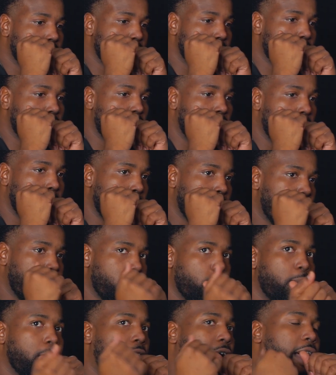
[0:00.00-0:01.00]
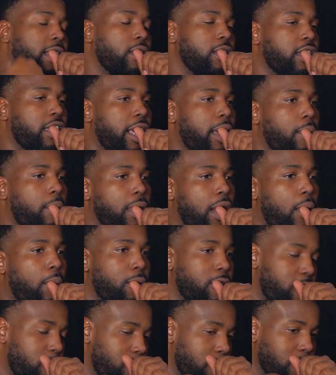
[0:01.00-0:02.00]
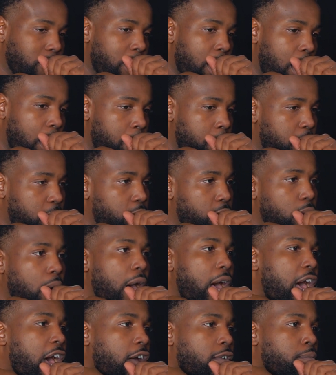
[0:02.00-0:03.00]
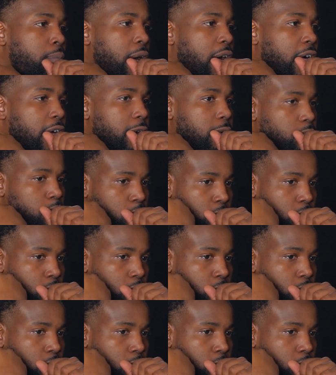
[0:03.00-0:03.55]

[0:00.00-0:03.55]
I look at what I want to do as comedy, you know, I have my